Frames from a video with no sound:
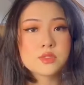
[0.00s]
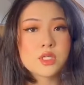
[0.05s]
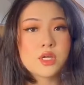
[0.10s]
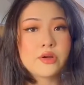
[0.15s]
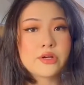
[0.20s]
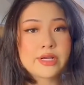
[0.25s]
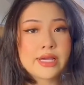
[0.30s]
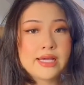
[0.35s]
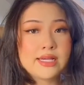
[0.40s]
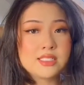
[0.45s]

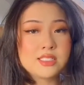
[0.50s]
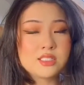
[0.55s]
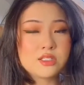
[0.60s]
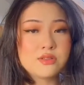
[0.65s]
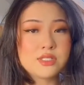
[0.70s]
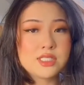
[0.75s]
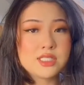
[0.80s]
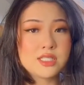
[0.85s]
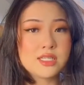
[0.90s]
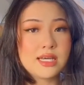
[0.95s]
Okay, so
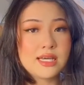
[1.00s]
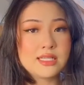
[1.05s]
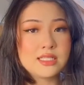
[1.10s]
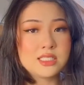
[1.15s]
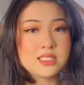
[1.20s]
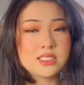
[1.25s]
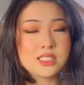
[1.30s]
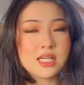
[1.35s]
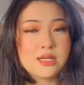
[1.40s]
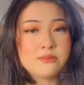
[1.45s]
it's again the
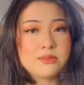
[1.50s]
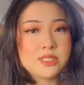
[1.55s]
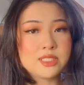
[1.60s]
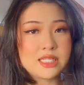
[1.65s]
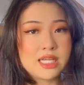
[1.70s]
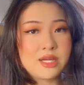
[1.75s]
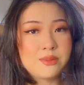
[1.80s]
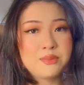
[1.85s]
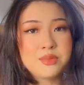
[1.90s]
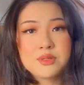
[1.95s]
same
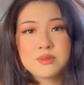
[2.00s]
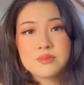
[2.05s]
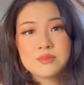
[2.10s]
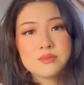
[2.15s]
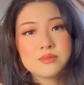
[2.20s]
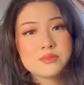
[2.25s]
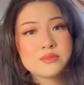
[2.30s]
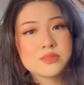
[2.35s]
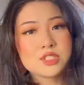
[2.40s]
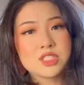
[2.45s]
step,
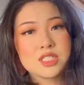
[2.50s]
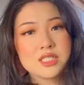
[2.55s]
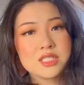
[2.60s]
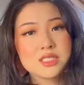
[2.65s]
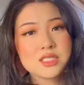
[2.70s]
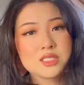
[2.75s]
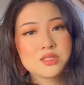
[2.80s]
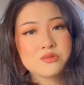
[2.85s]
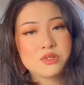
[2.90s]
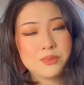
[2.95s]

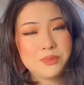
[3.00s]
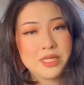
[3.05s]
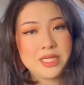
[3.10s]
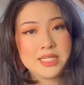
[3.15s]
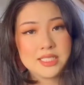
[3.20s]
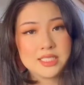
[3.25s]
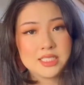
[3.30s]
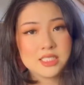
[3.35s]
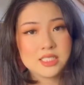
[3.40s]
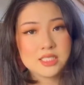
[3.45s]
just
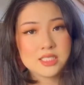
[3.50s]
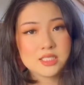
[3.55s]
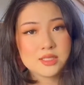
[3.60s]
repeat it.